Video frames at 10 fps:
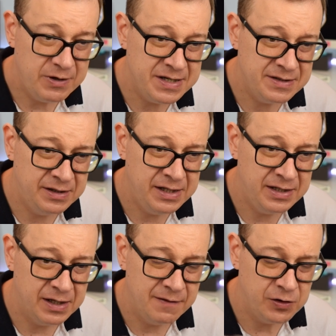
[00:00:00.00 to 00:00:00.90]
which is the
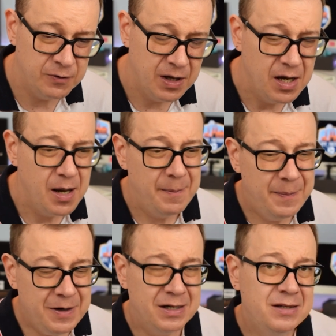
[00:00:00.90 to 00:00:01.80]
detail view.
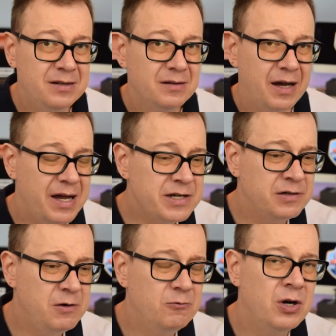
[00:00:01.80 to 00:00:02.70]
But I
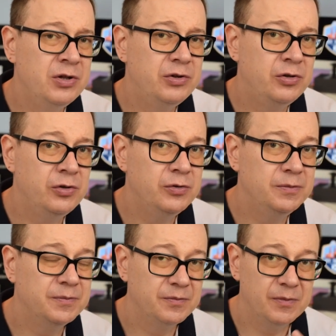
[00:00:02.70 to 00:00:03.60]
actually want to
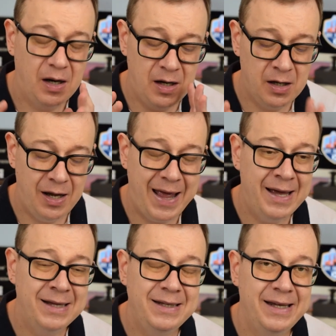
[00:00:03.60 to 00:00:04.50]
uh,
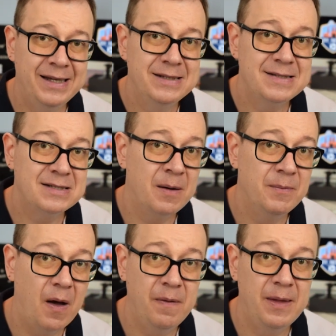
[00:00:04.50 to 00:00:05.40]
add in
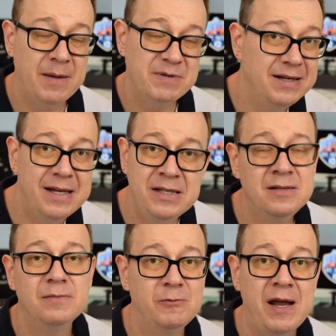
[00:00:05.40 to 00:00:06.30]
some uh, names, and that
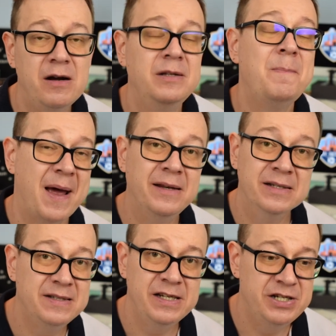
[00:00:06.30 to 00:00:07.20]
is where
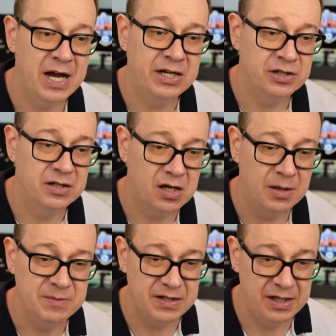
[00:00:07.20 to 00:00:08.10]
dependency injection
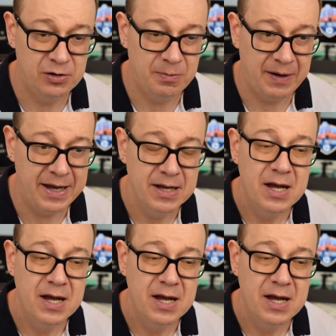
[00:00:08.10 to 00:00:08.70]
comes into play.